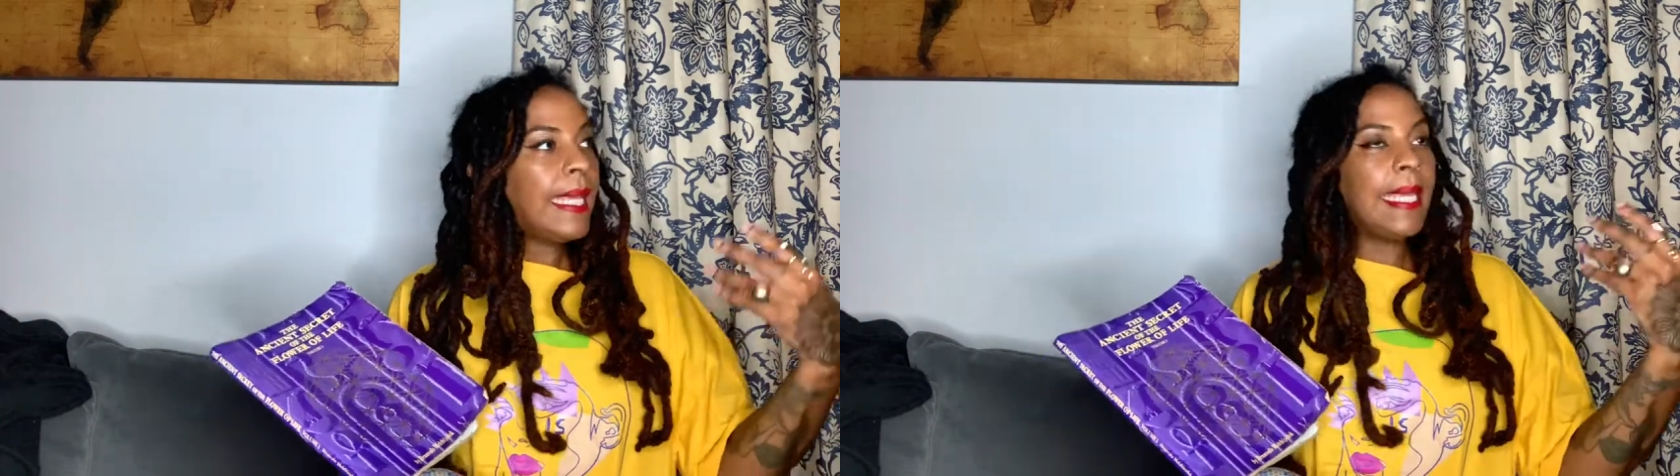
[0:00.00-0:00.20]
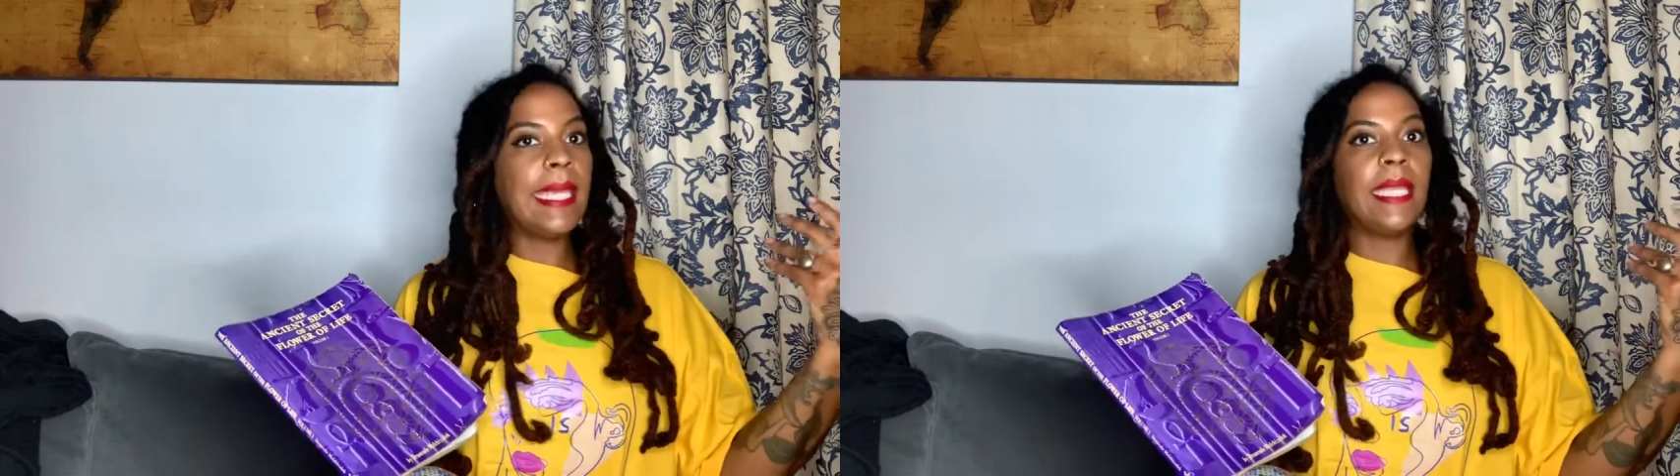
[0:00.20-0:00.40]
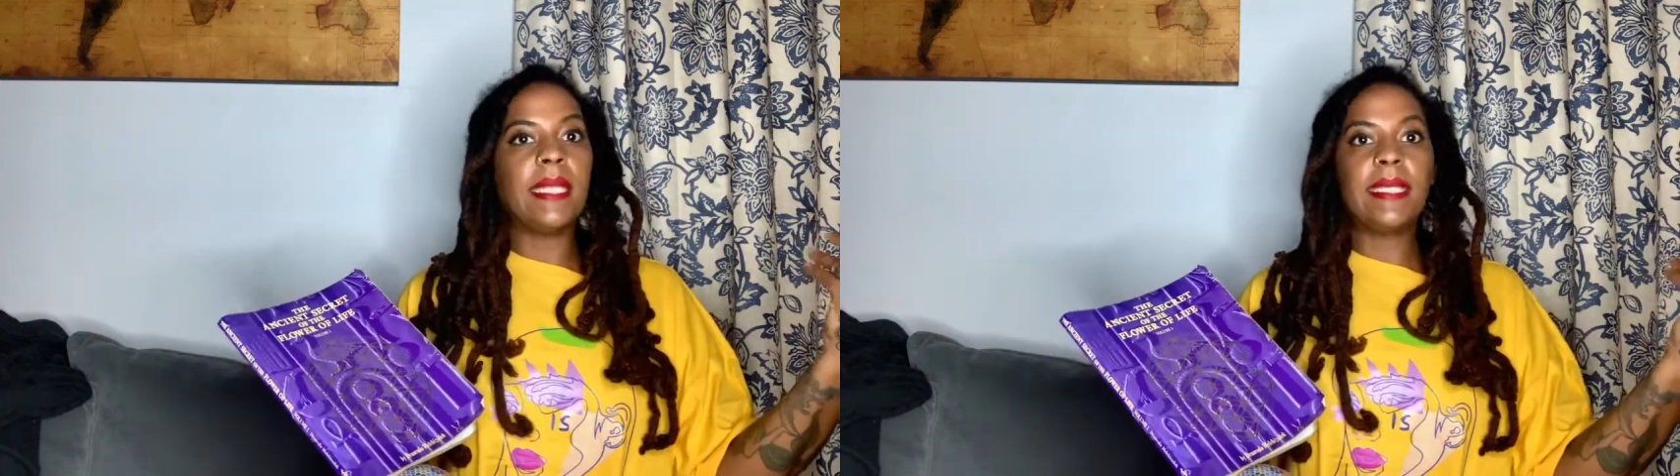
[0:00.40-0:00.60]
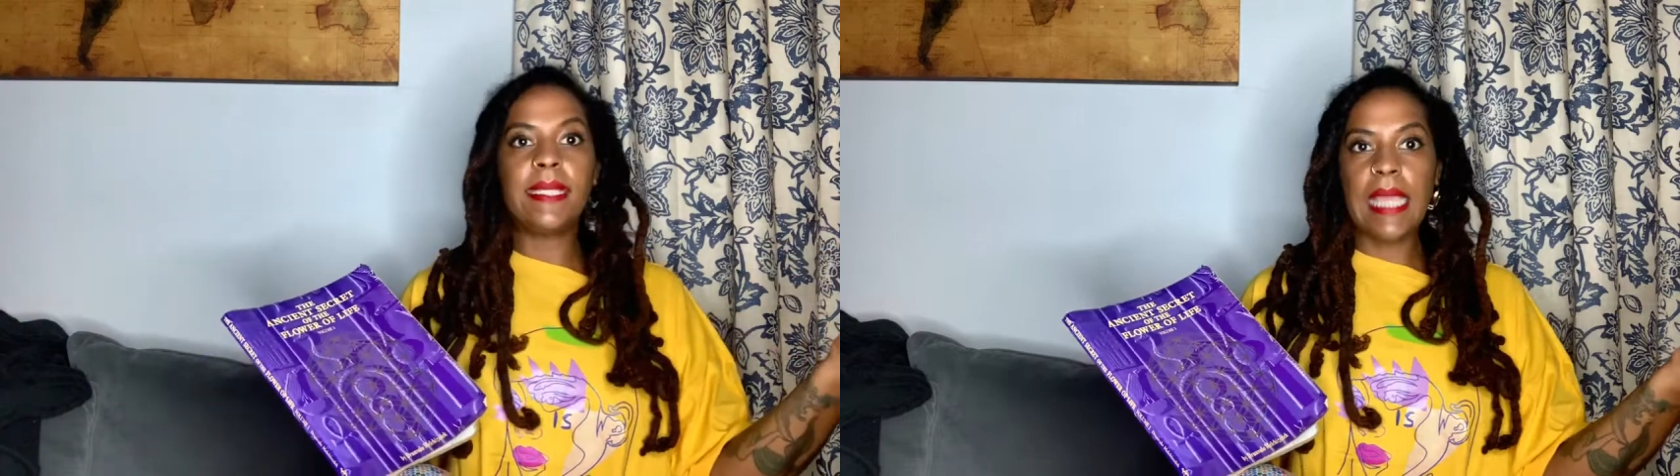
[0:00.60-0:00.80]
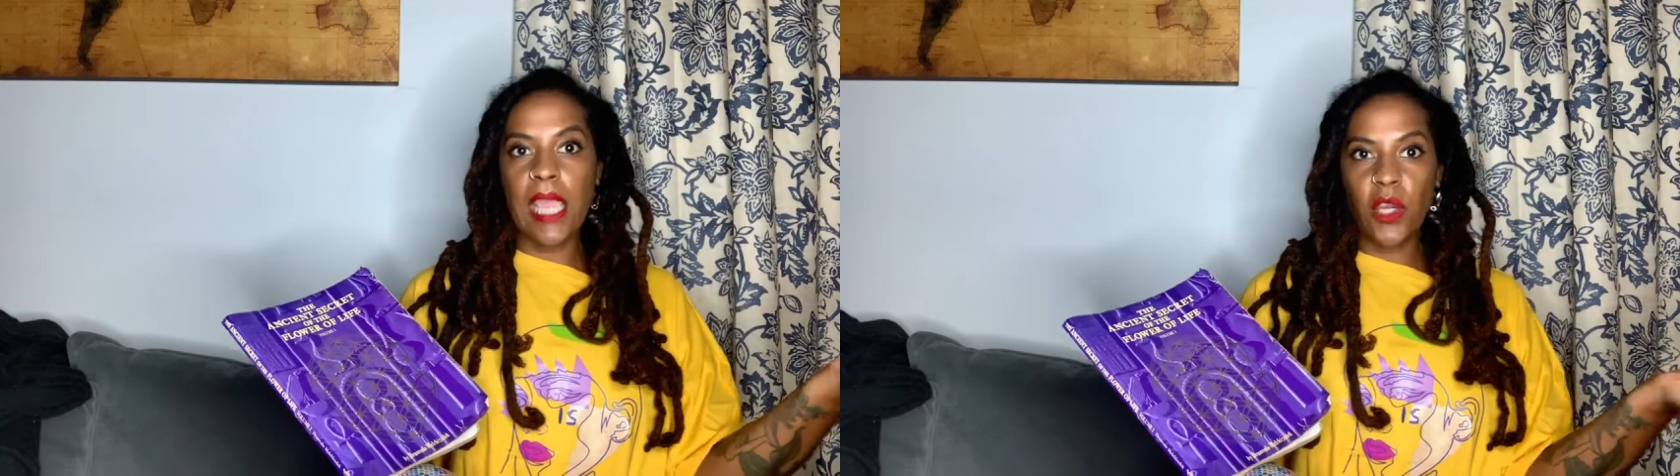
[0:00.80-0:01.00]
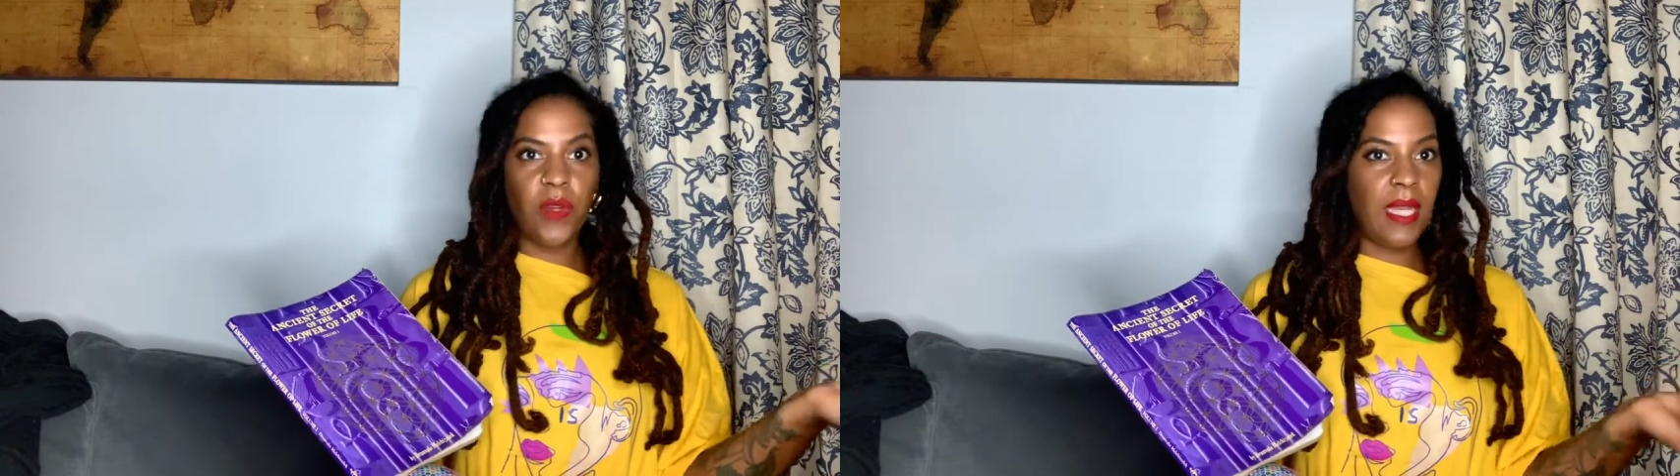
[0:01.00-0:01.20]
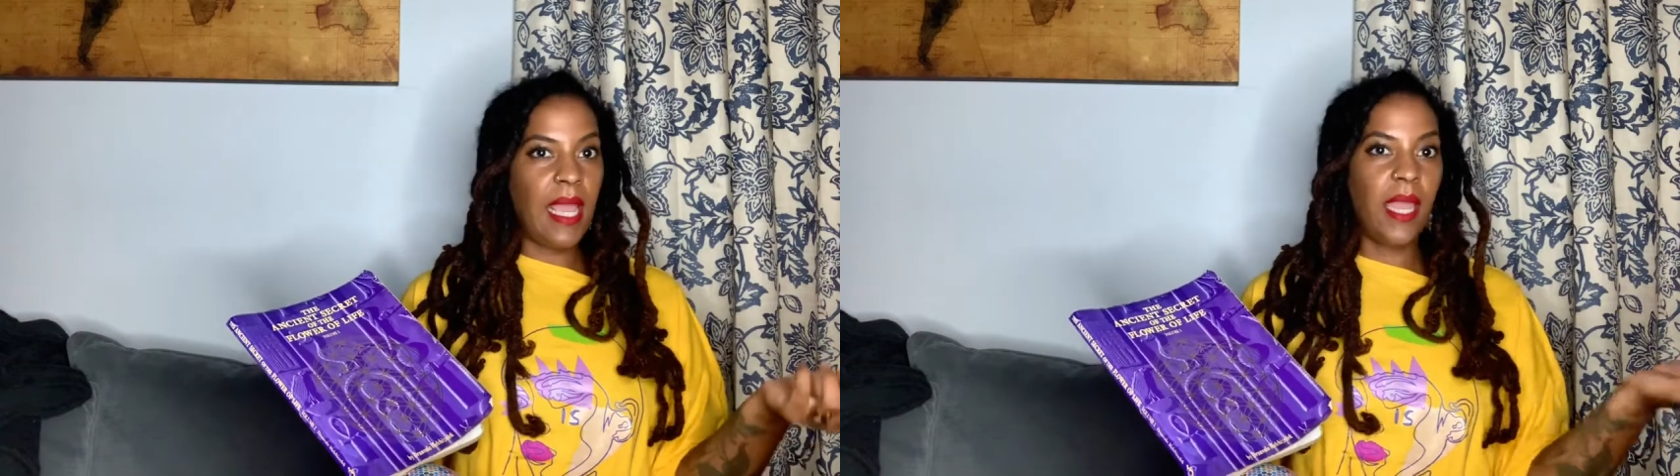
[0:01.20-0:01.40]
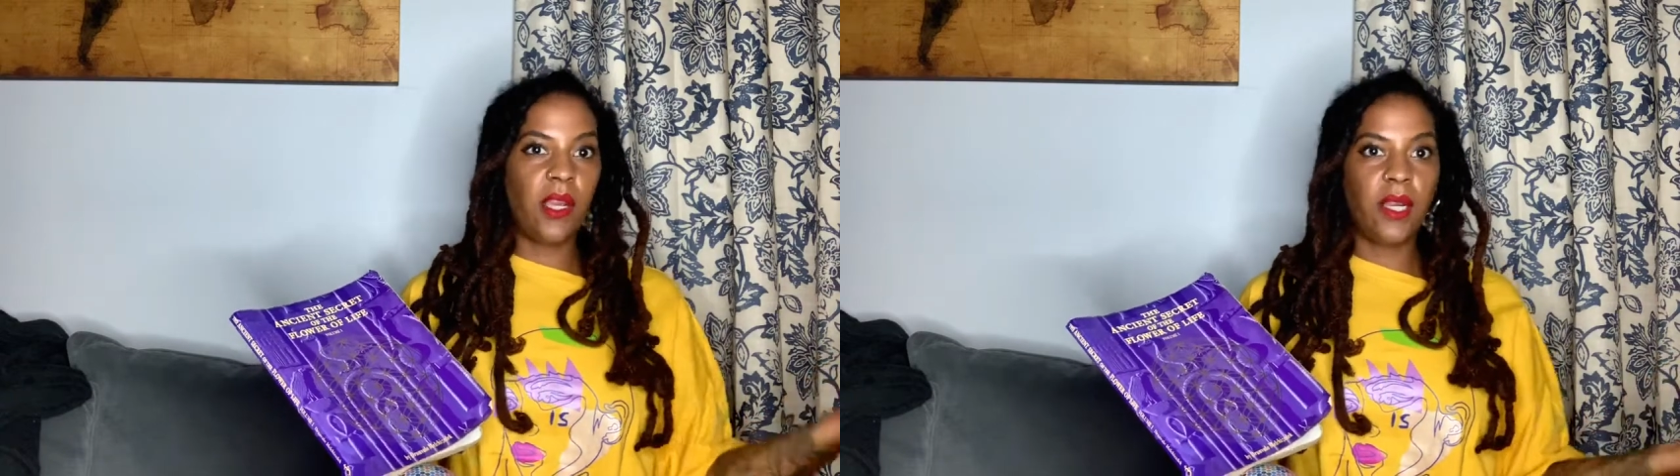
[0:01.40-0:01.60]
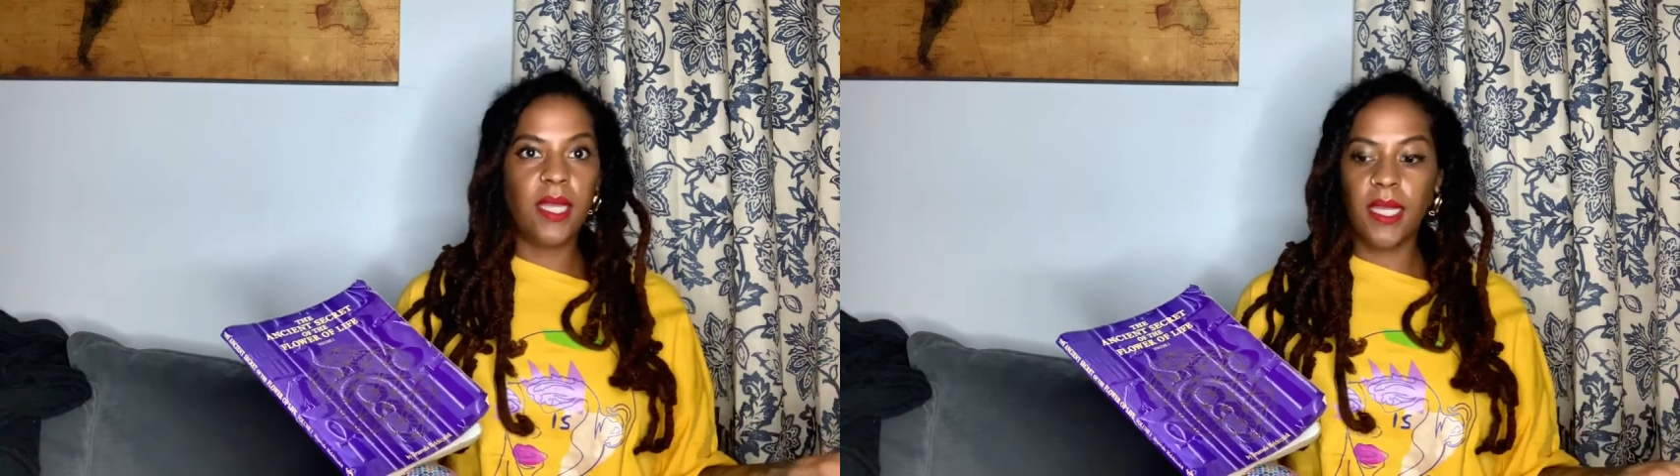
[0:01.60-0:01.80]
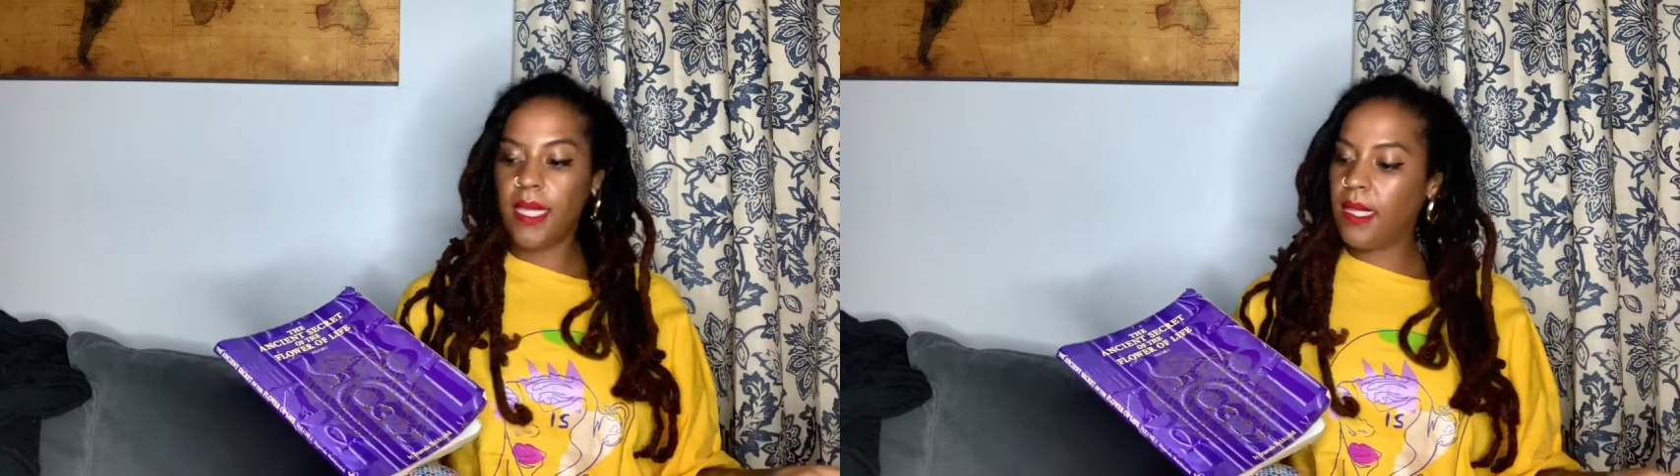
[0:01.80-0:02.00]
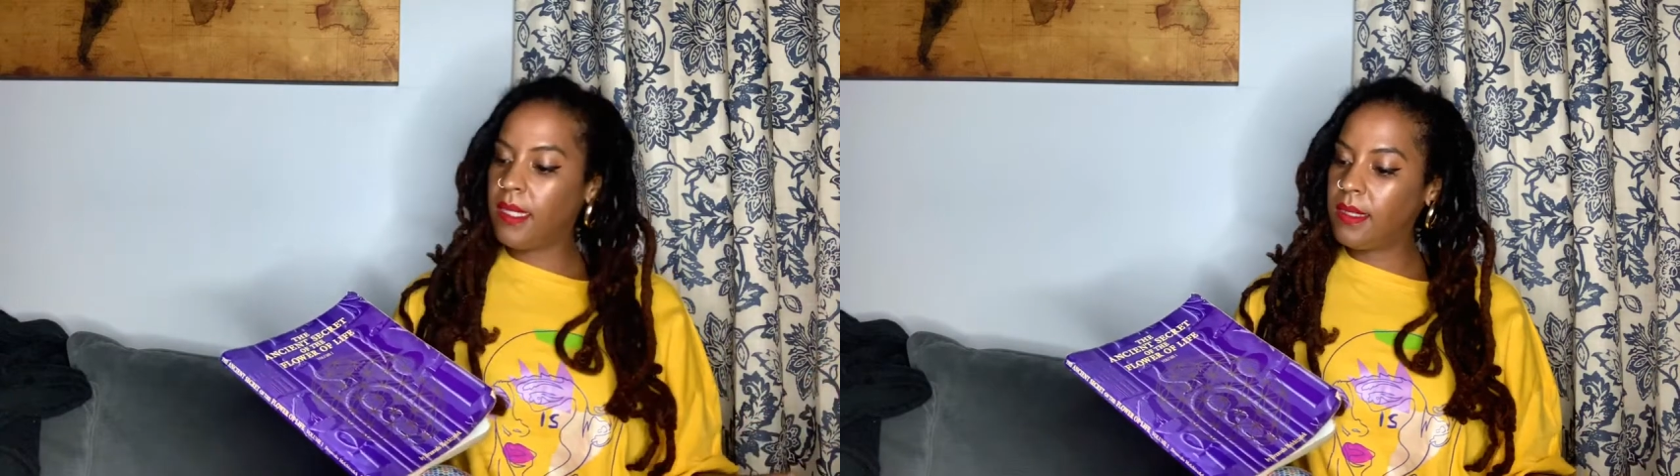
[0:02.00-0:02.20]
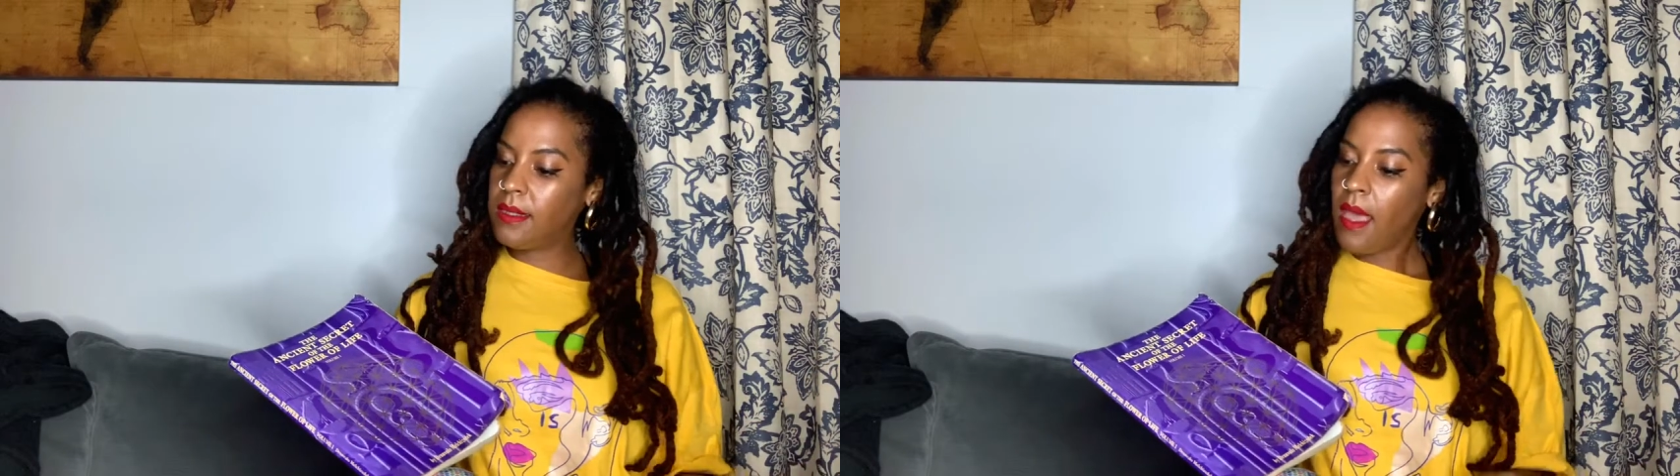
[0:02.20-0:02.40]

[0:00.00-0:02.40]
in sacred areas.